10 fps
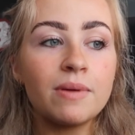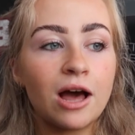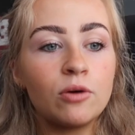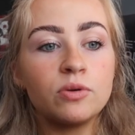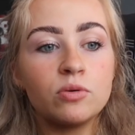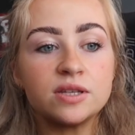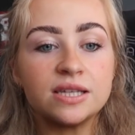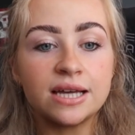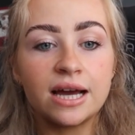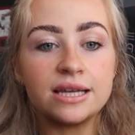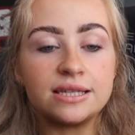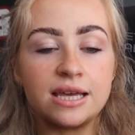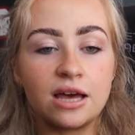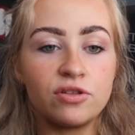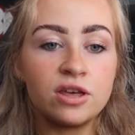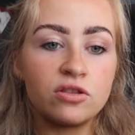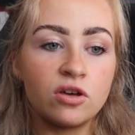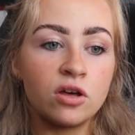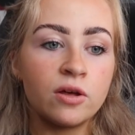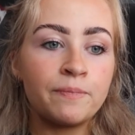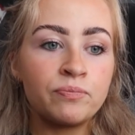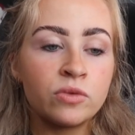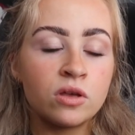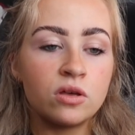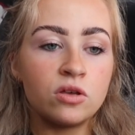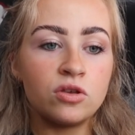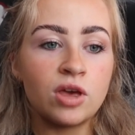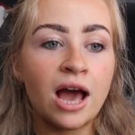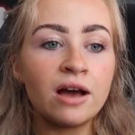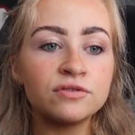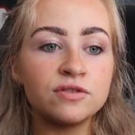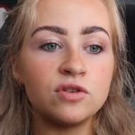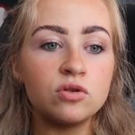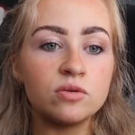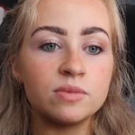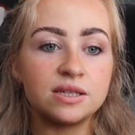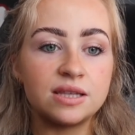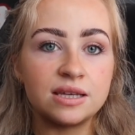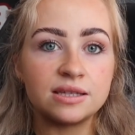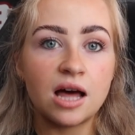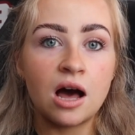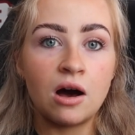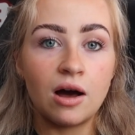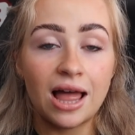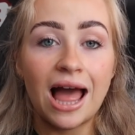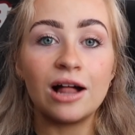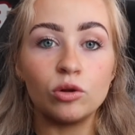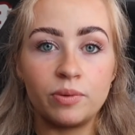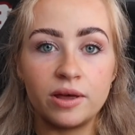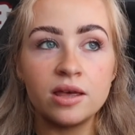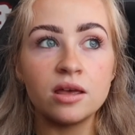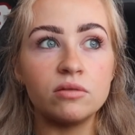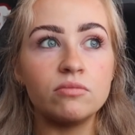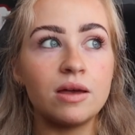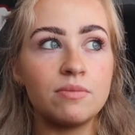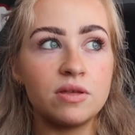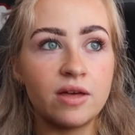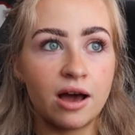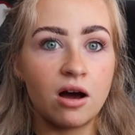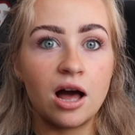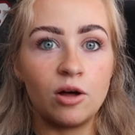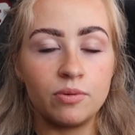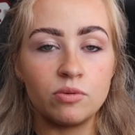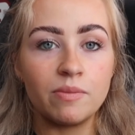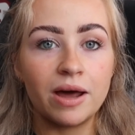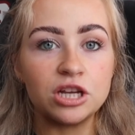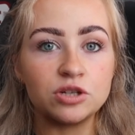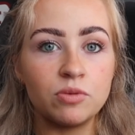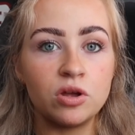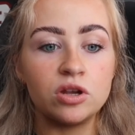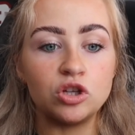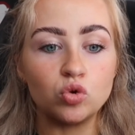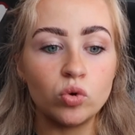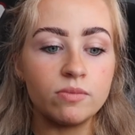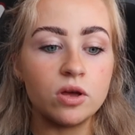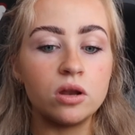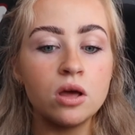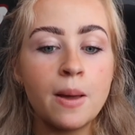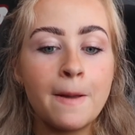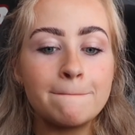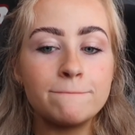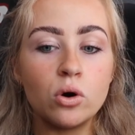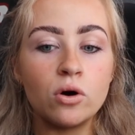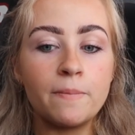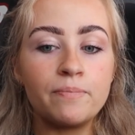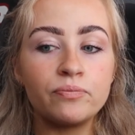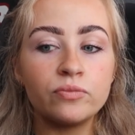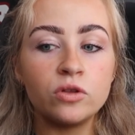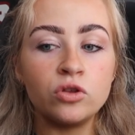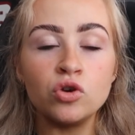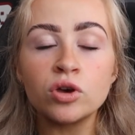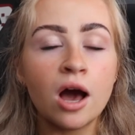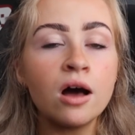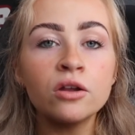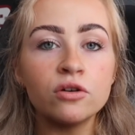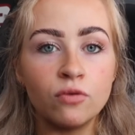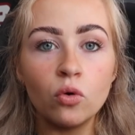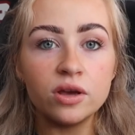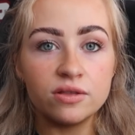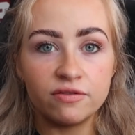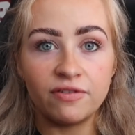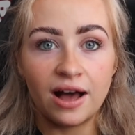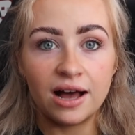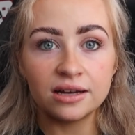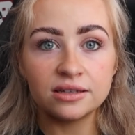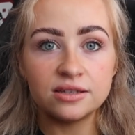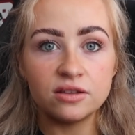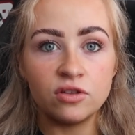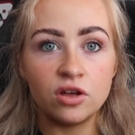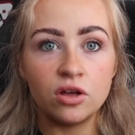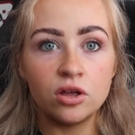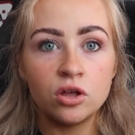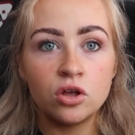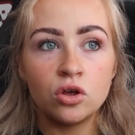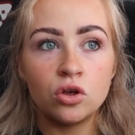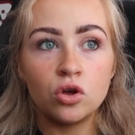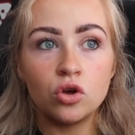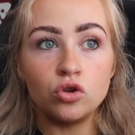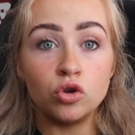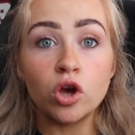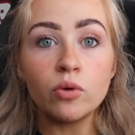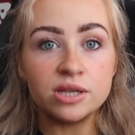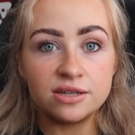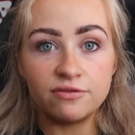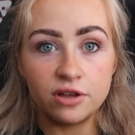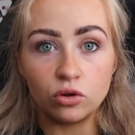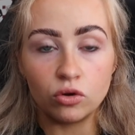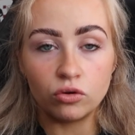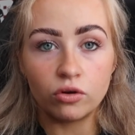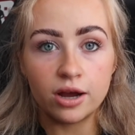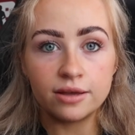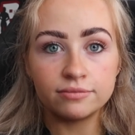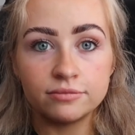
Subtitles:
help you with satiety, I think that you have to view them as things that are helping, and maybe they are helping with management, enjoyment, but you can't avoid the fact that you're going to feel hungry.